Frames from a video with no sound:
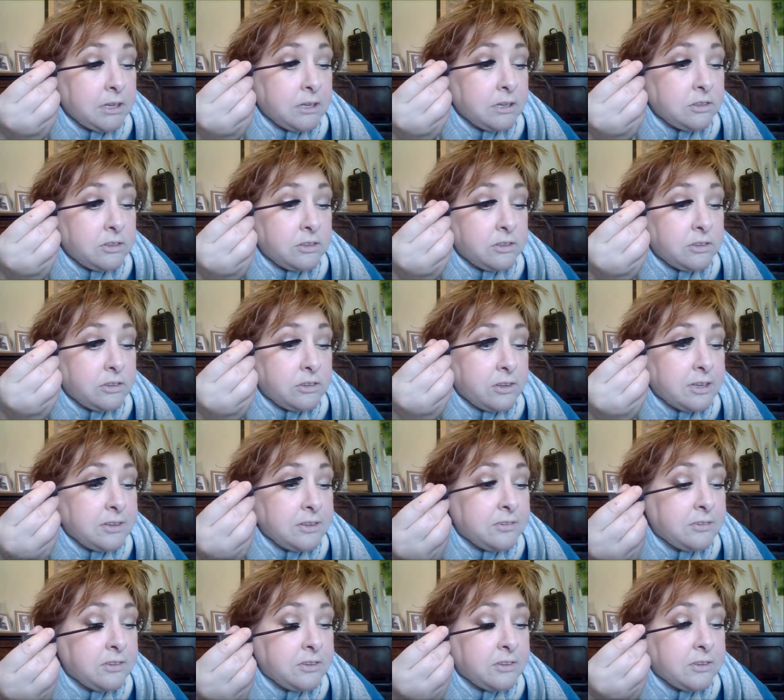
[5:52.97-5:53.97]
just so it
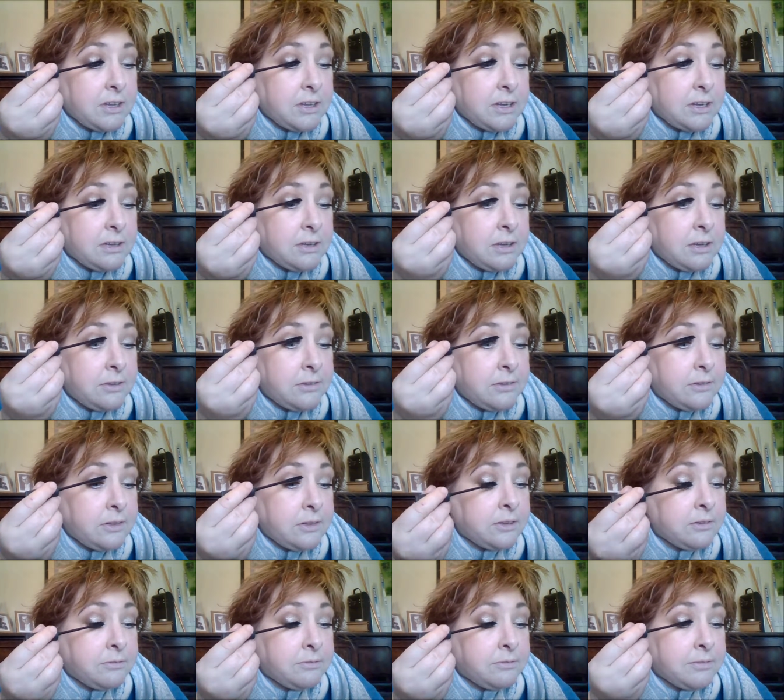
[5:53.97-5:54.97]
gives
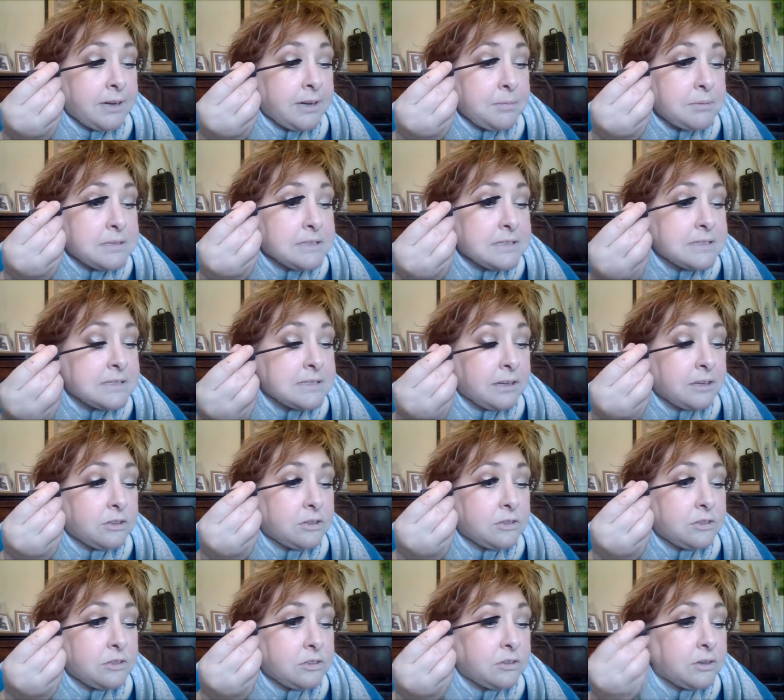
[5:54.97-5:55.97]
the fibers a second
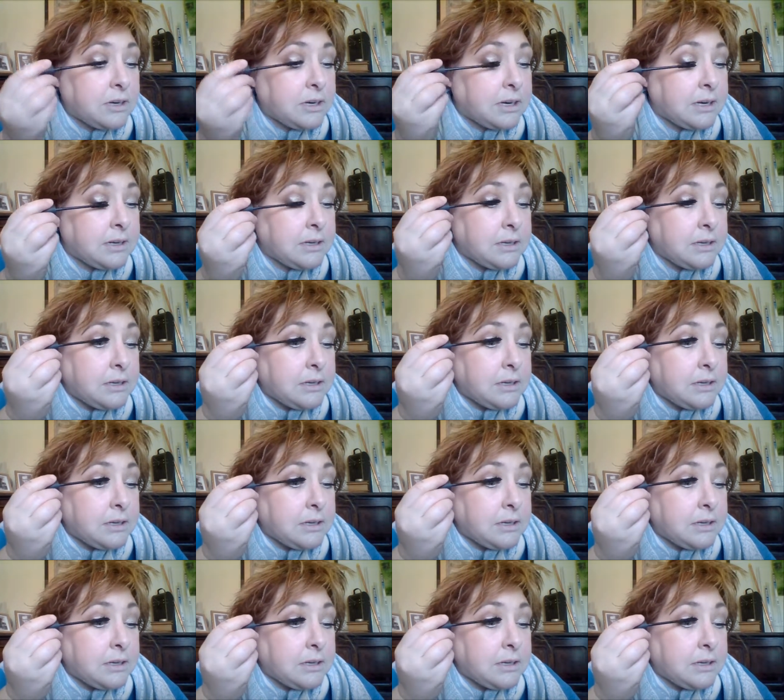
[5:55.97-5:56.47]
to dry.